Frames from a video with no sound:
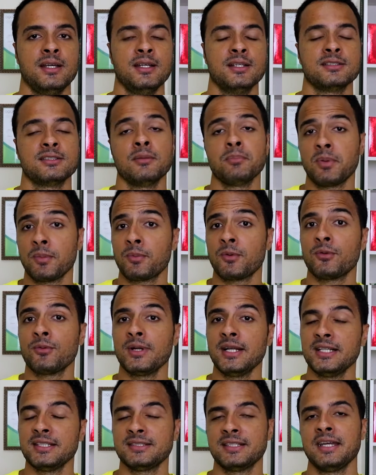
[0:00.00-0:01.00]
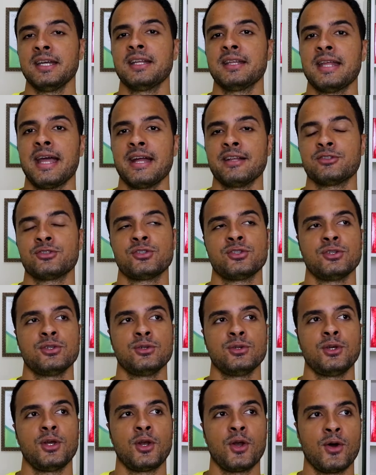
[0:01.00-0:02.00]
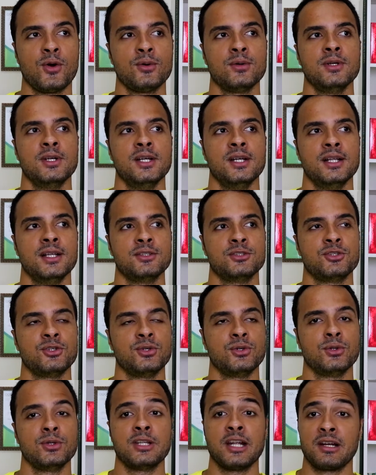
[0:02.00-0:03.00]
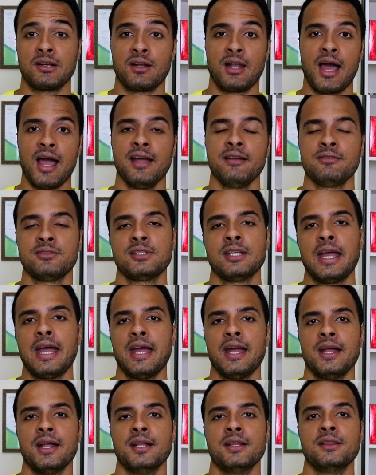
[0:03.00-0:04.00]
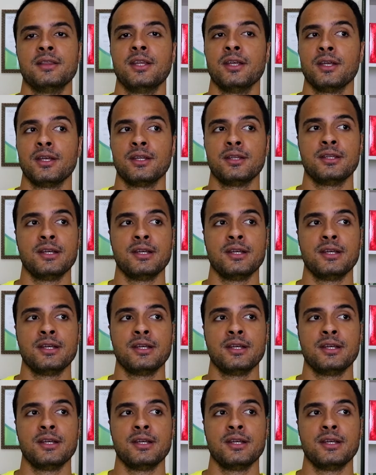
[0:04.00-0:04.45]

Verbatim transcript: Some people really take that to, you know, to their lives and the,